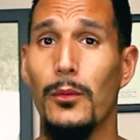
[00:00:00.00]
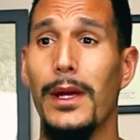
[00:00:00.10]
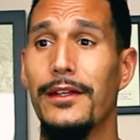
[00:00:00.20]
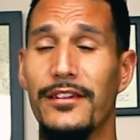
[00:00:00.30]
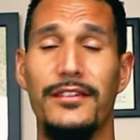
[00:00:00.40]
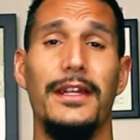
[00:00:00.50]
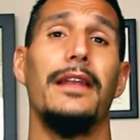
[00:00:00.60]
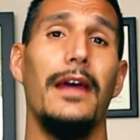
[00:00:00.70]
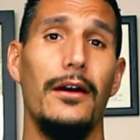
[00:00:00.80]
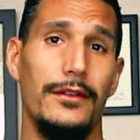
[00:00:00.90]
a way to
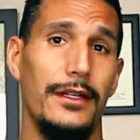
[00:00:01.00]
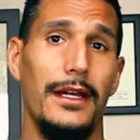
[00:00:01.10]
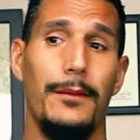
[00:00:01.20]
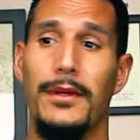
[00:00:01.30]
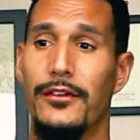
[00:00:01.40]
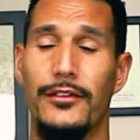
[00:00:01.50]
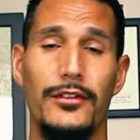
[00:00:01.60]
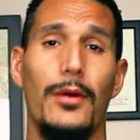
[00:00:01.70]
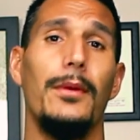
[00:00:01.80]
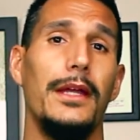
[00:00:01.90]
stand out today i mean there's
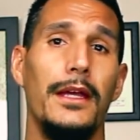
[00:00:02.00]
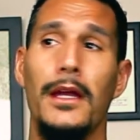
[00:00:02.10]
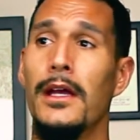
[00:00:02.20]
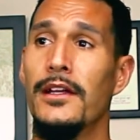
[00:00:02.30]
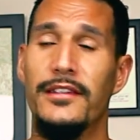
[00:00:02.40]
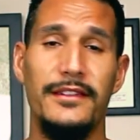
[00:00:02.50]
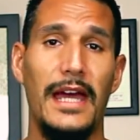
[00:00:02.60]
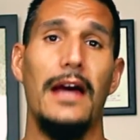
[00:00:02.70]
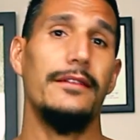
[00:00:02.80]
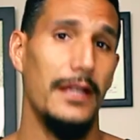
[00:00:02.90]
so many
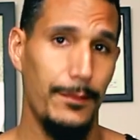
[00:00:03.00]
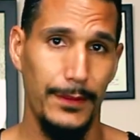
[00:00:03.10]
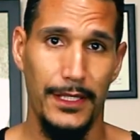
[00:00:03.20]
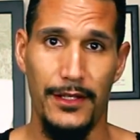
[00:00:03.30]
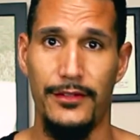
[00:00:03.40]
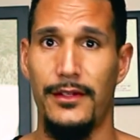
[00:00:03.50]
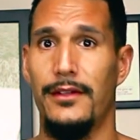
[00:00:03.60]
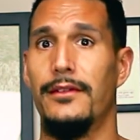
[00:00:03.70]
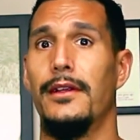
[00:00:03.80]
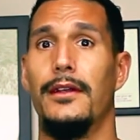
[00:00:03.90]
saas
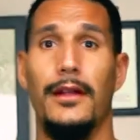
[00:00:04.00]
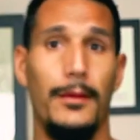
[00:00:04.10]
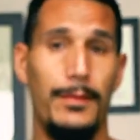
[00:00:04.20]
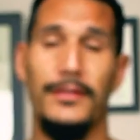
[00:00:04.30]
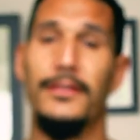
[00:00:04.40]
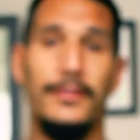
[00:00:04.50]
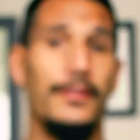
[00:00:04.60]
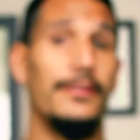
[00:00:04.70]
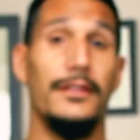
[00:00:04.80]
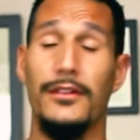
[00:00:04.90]
applications and
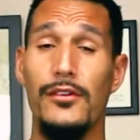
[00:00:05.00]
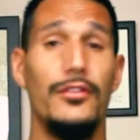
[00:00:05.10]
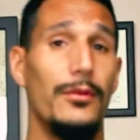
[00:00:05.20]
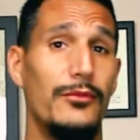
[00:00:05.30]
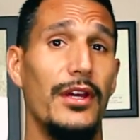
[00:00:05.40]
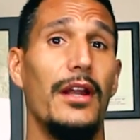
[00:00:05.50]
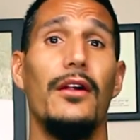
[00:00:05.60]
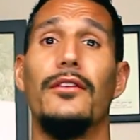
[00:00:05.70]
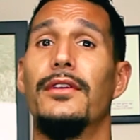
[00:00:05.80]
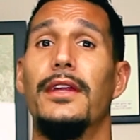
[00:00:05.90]
businesses and youtube
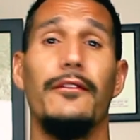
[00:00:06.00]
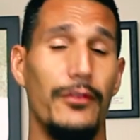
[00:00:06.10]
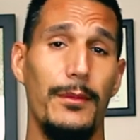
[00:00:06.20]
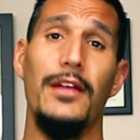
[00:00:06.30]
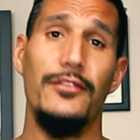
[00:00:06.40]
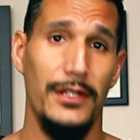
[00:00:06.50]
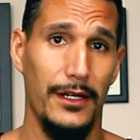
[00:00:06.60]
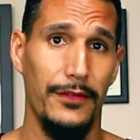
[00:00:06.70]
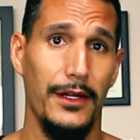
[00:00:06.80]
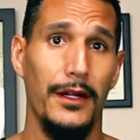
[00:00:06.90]
channels and information
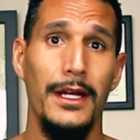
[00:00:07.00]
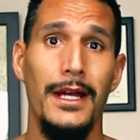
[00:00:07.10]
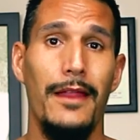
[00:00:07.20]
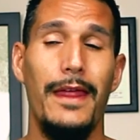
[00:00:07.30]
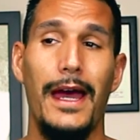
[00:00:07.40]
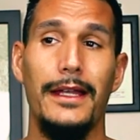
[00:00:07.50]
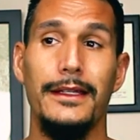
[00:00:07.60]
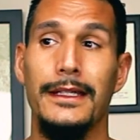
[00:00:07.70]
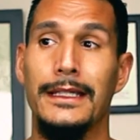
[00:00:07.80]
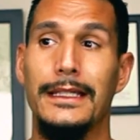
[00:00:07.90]
out there that